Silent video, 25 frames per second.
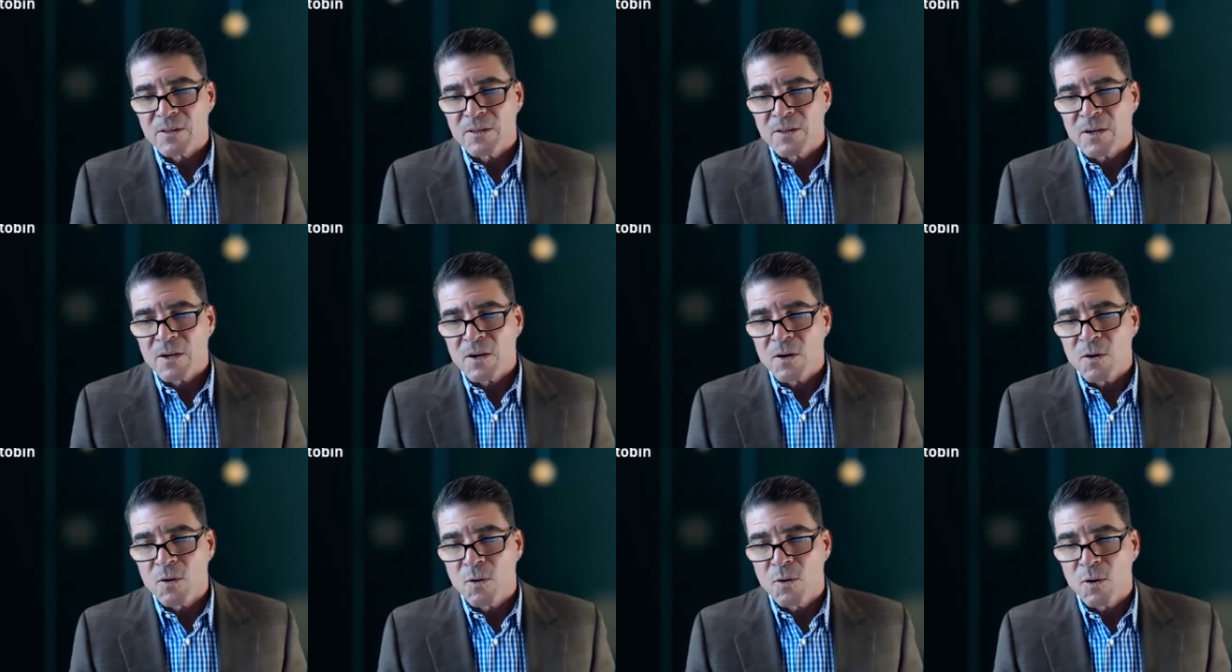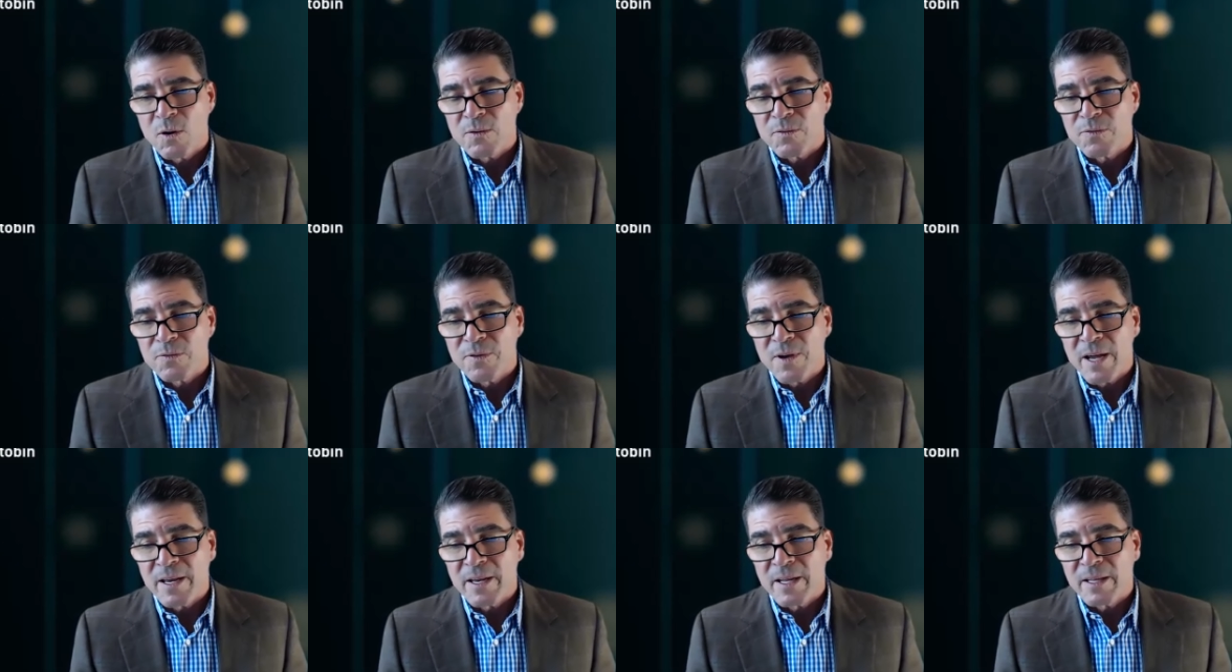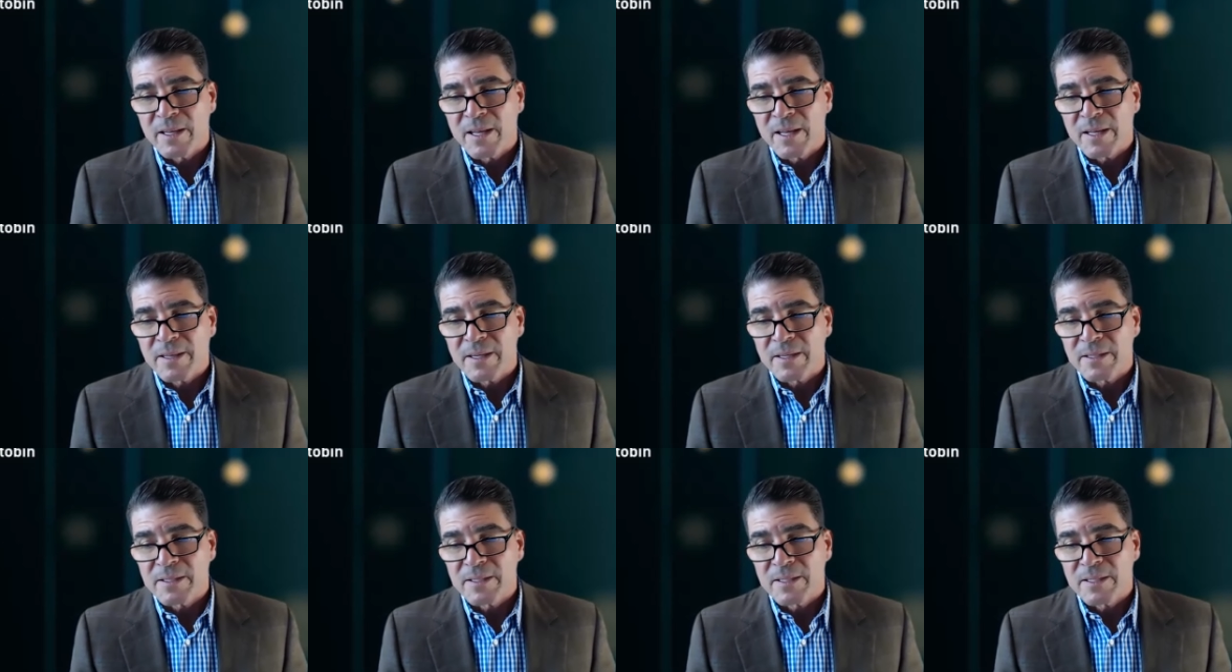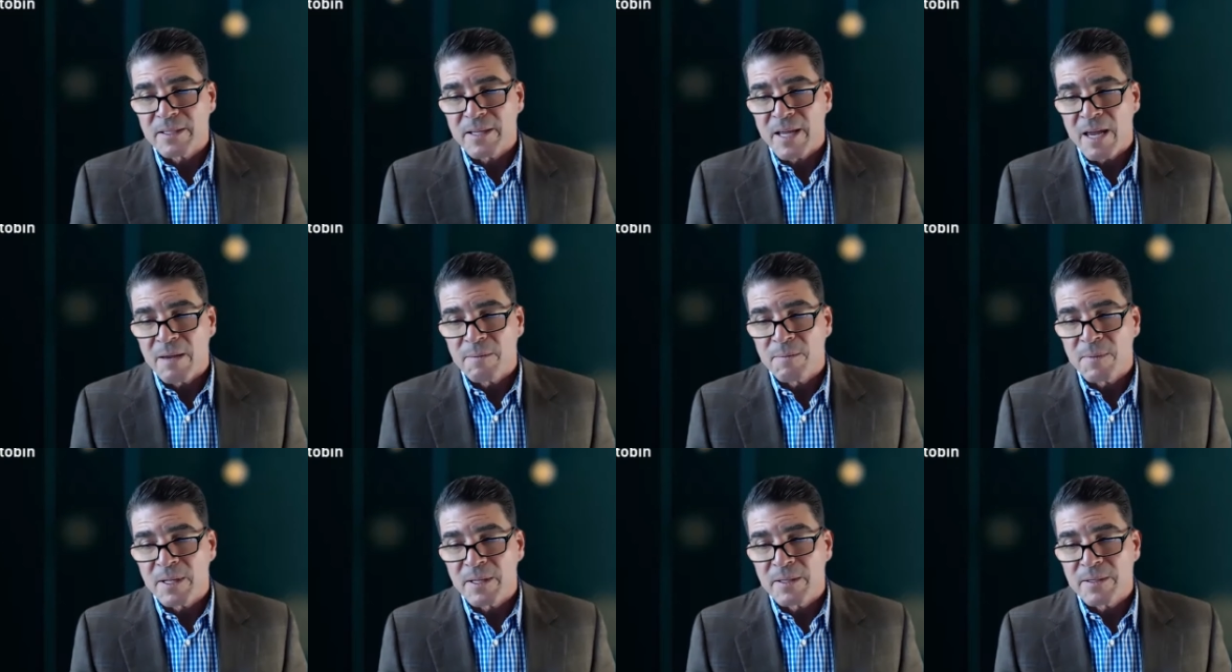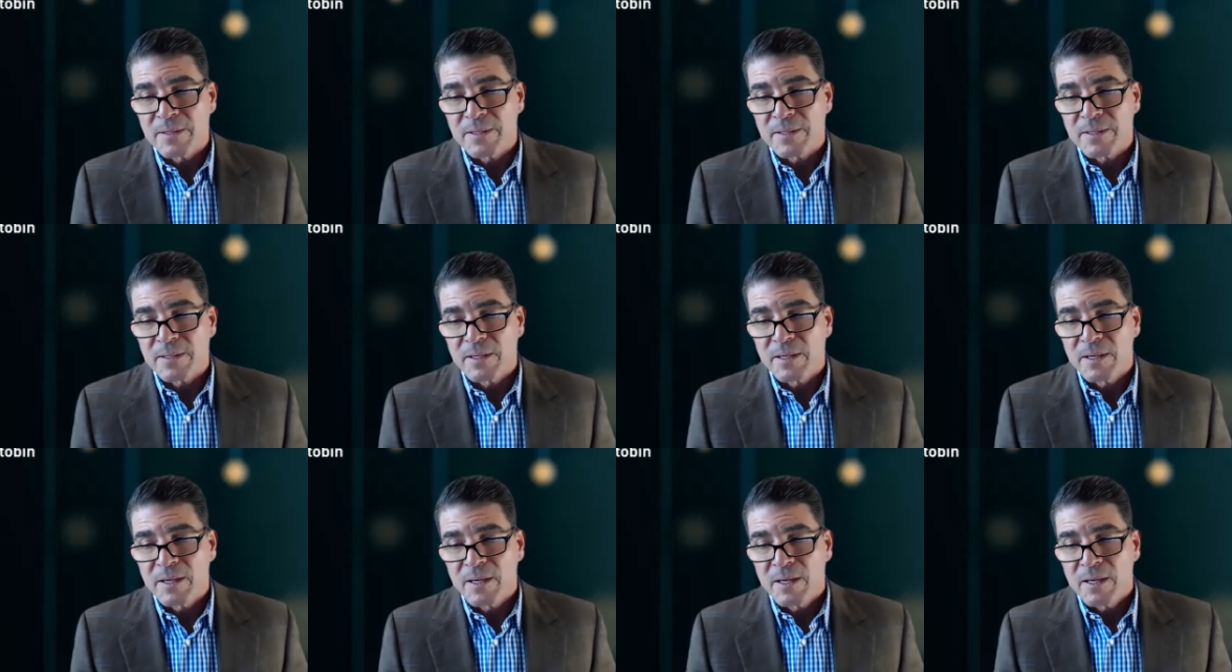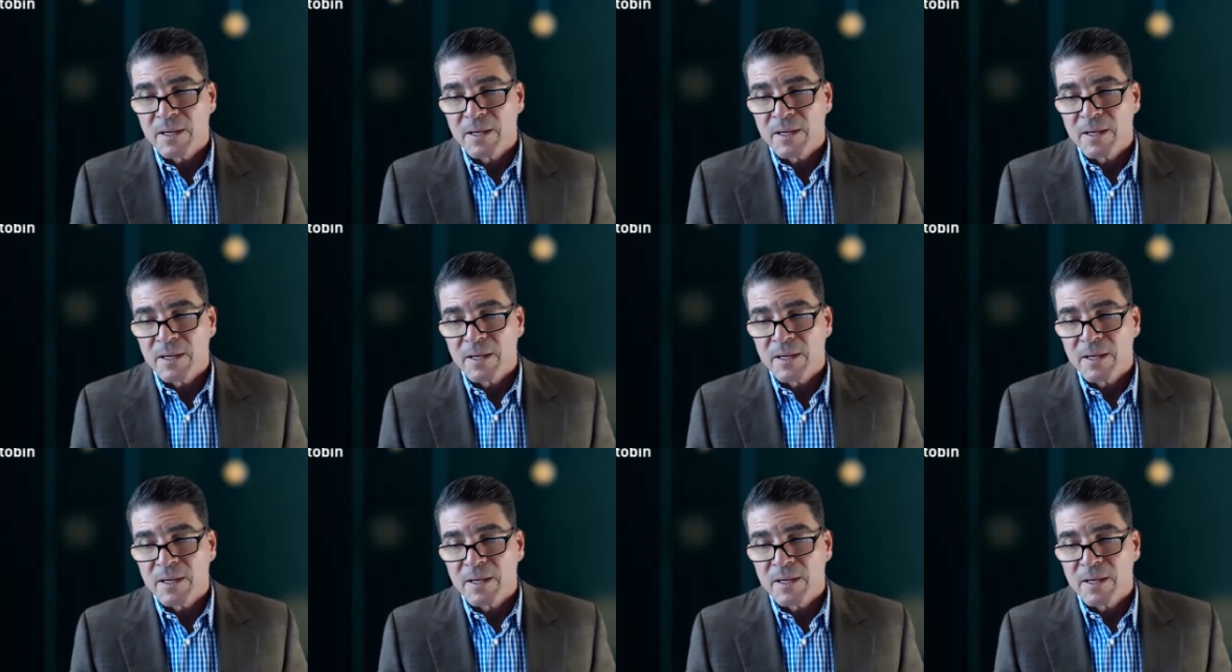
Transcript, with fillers: the court finding that the statements